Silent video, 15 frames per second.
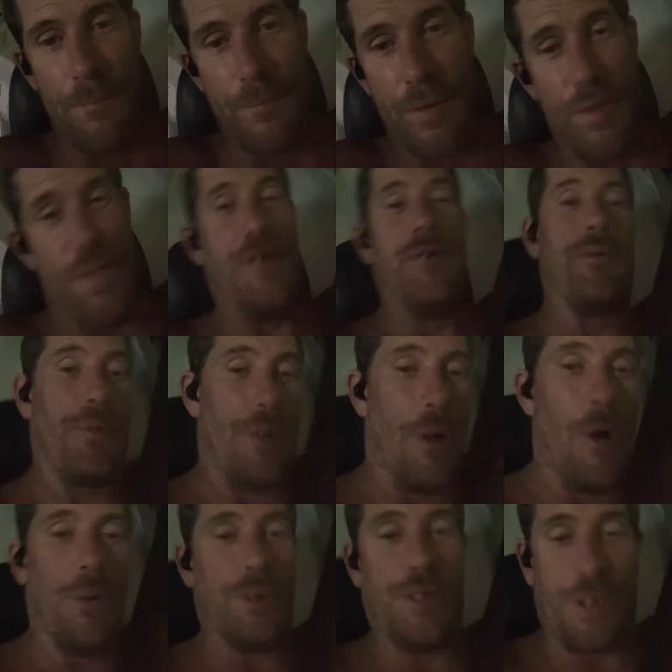And they do the
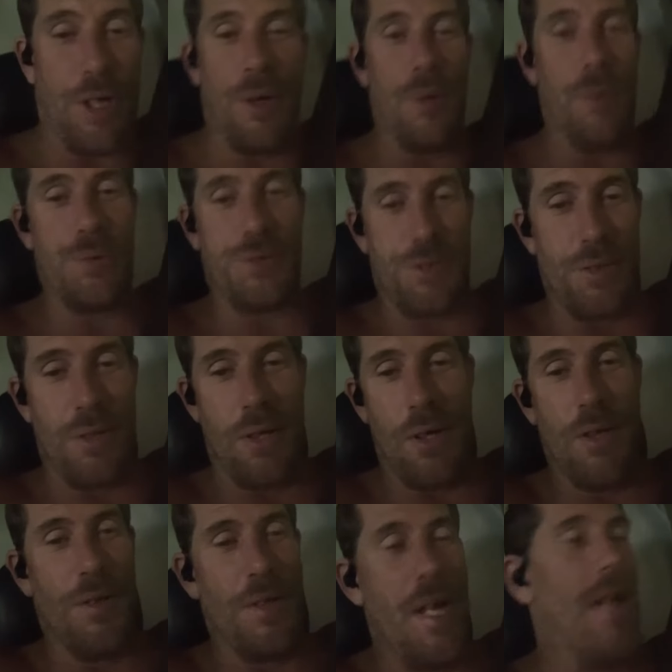Holy Ghost and
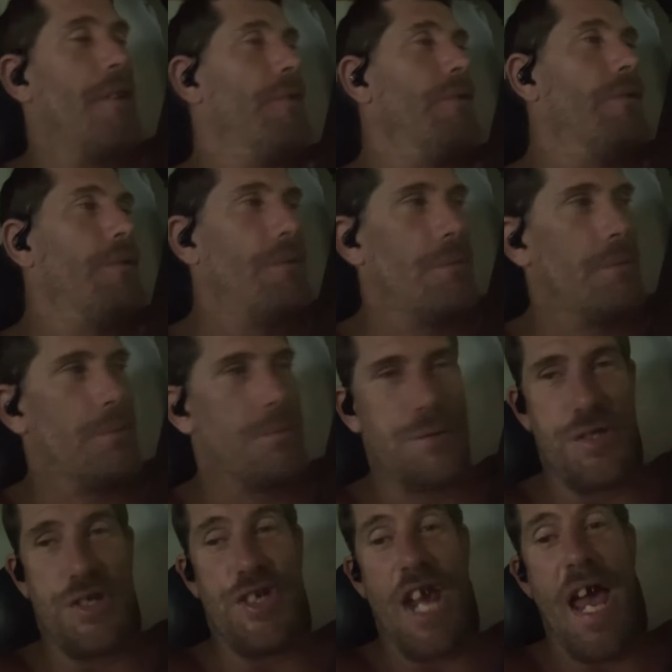all that
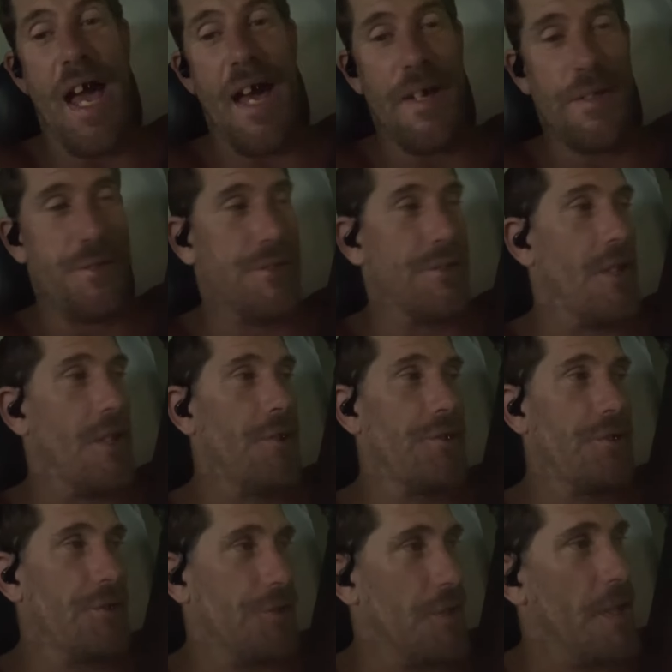jazz, I'll
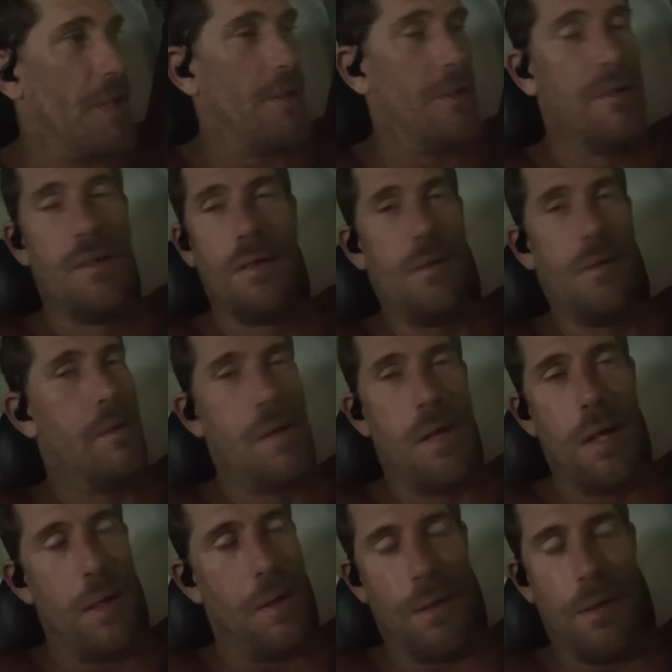just say.
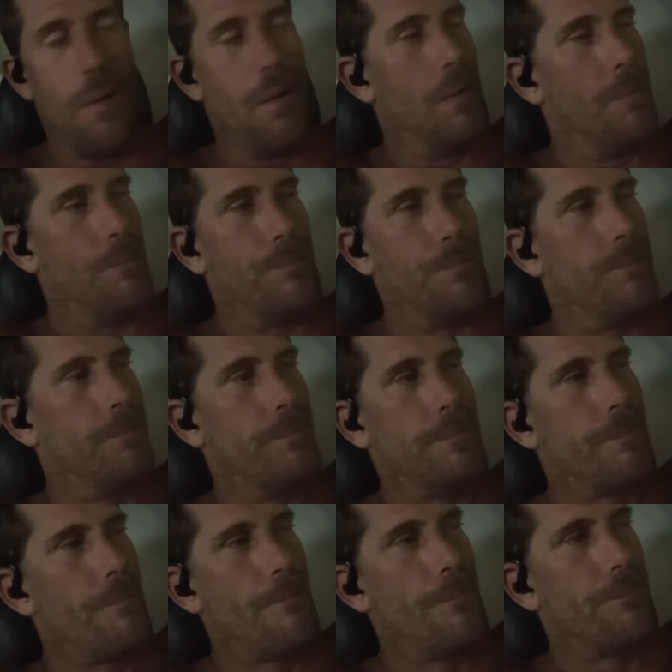Um,
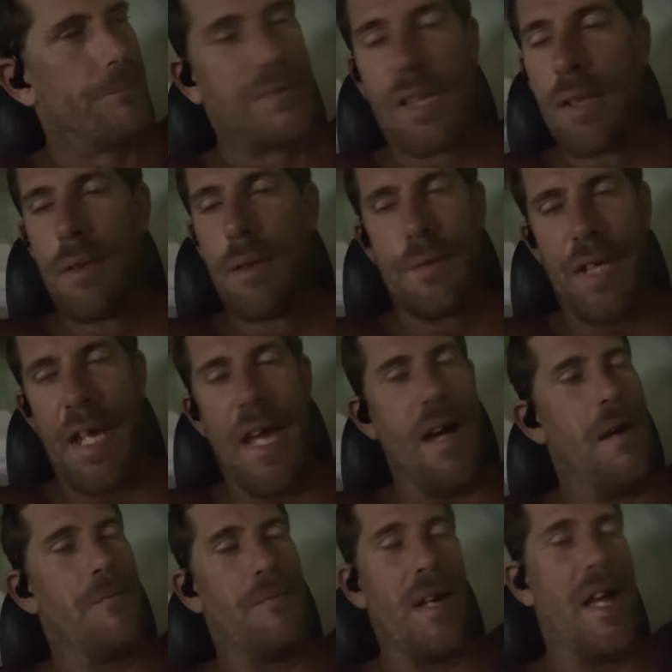they
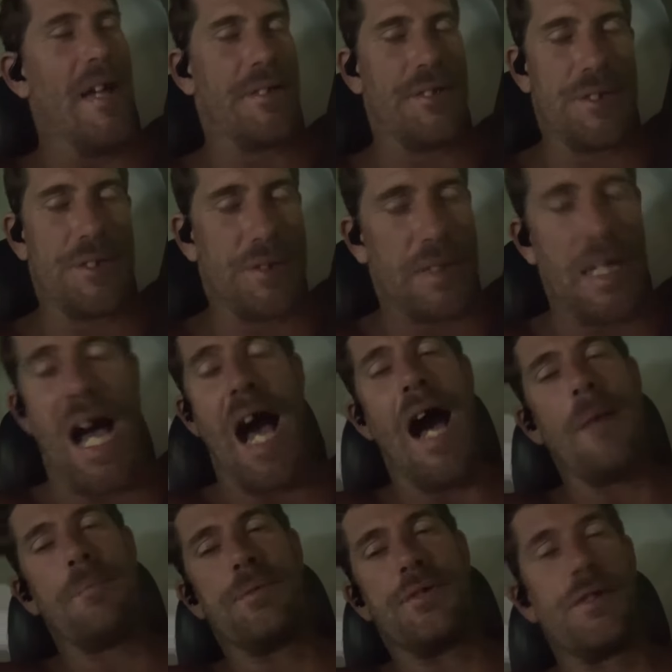have ex
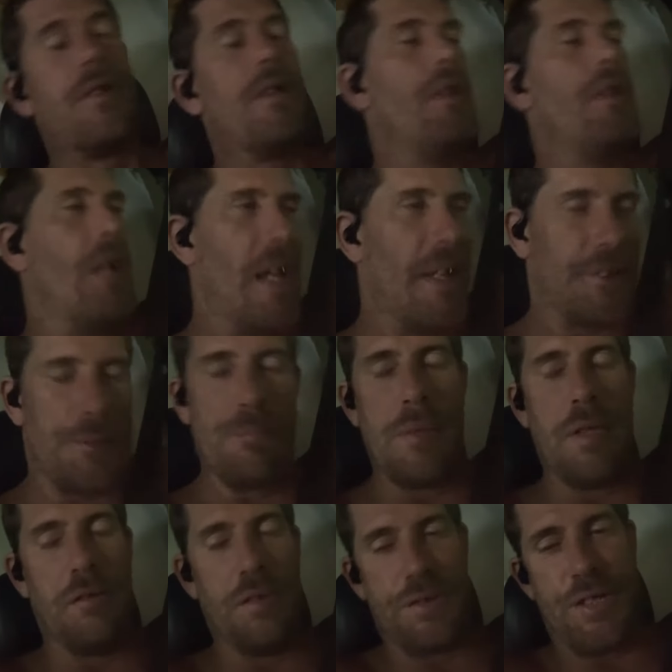cops, ex
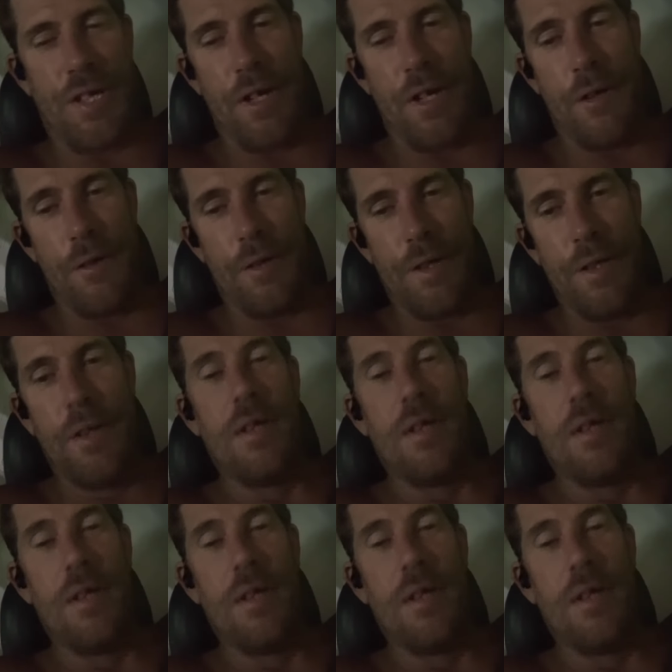military,